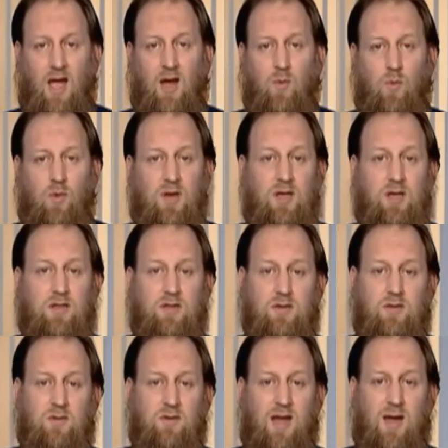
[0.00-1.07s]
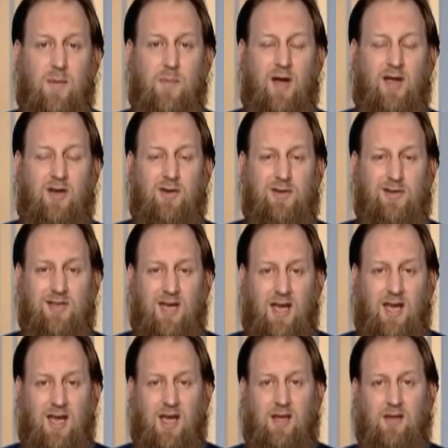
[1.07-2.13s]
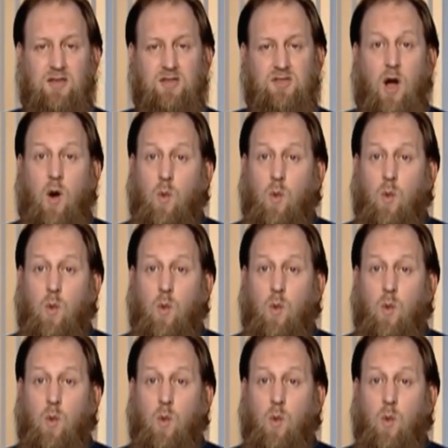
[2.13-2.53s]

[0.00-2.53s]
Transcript: And we need to do that by creating this